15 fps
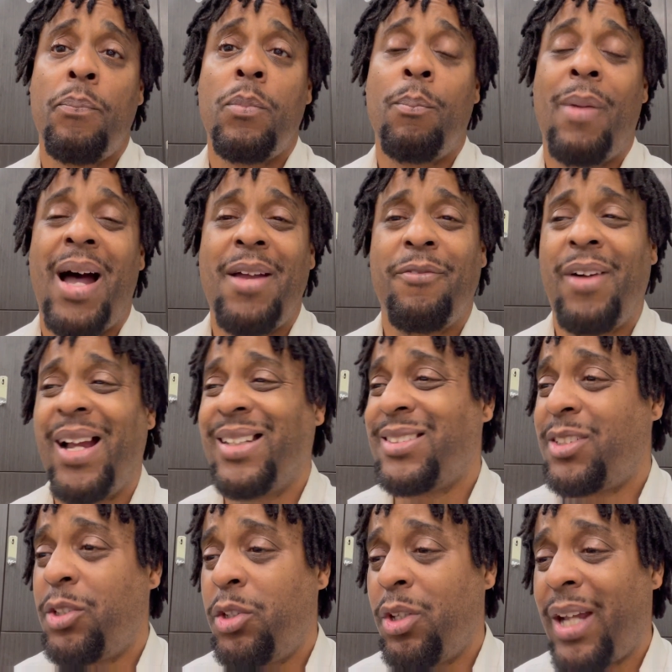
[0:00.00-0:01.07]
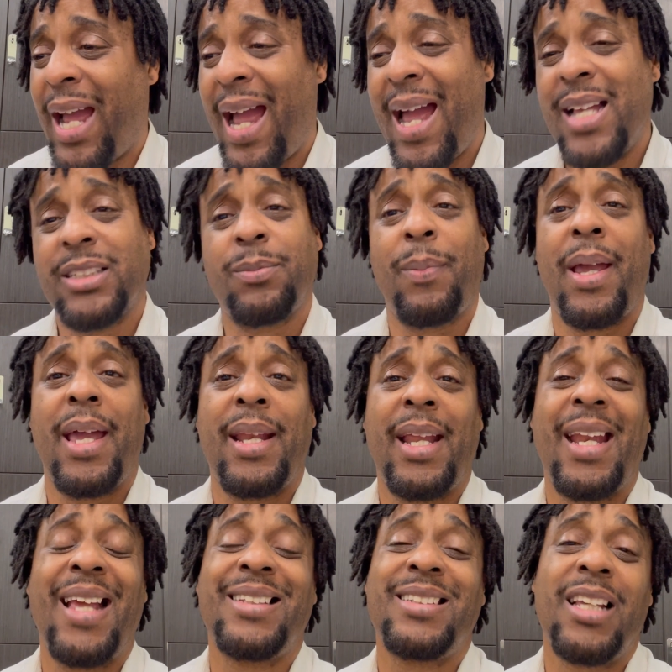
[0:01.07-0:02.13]
My advice to you guys, man, that
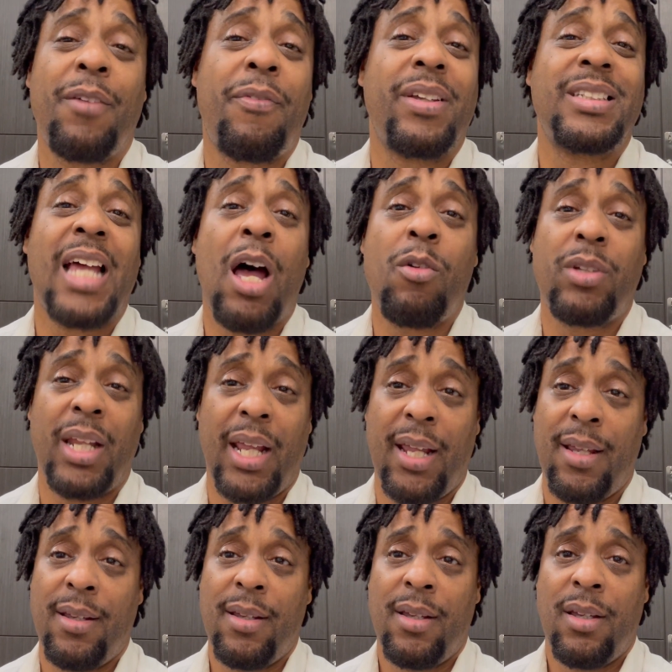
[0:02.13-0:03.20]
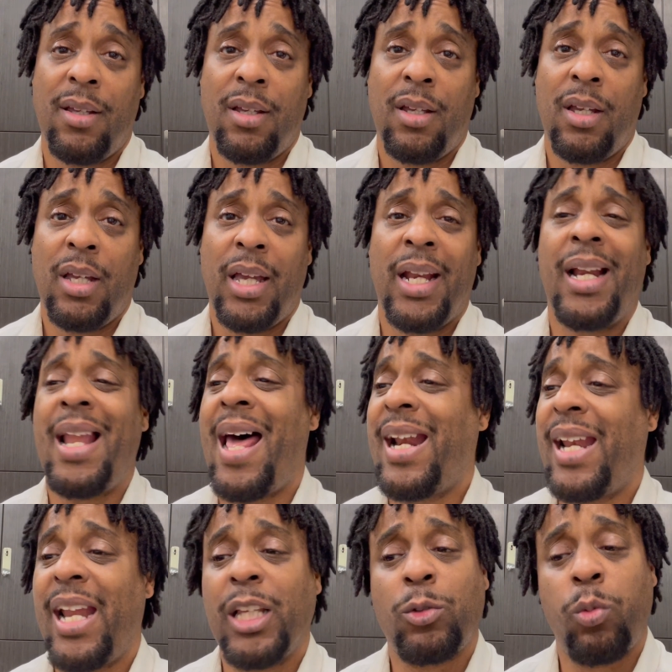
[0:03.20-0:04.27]
that stuff is out there. And a lot of
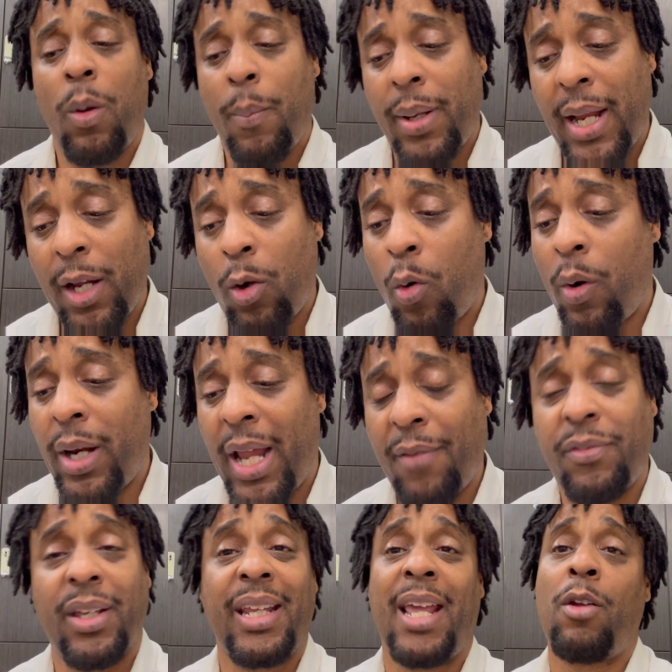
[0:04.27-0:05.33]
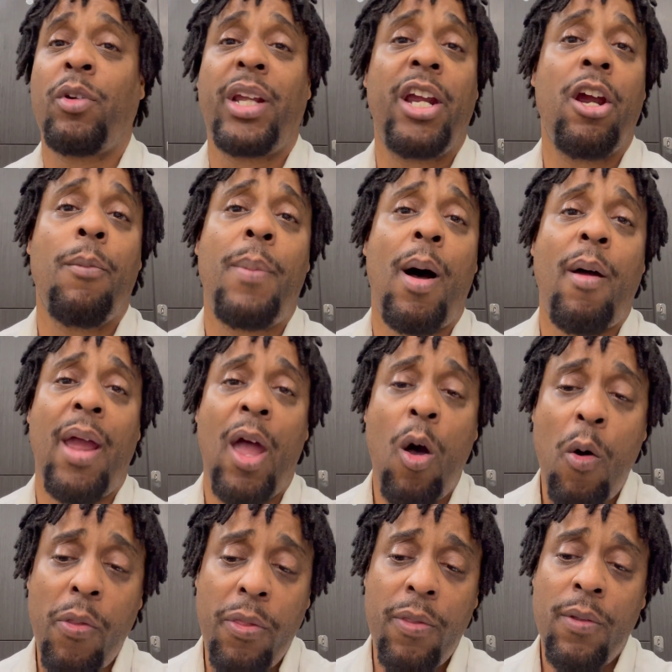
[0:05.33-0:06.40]
these women, they're going after, they don't care about
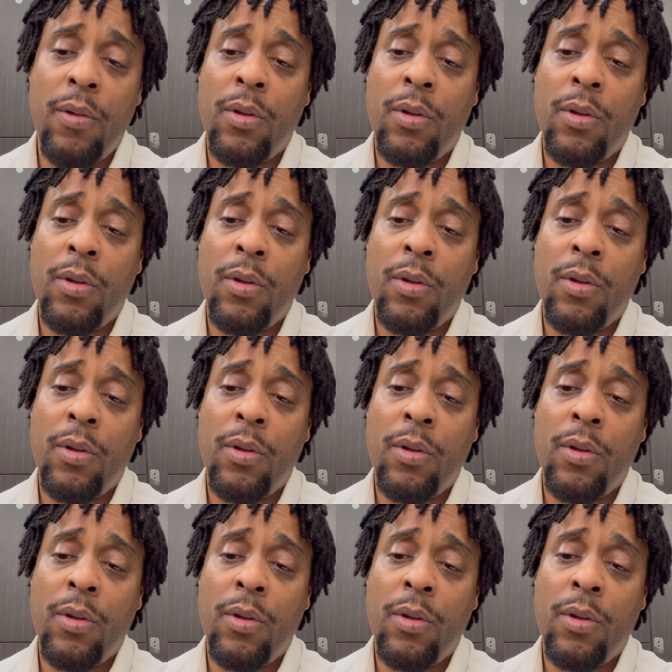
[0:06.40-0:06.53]
health.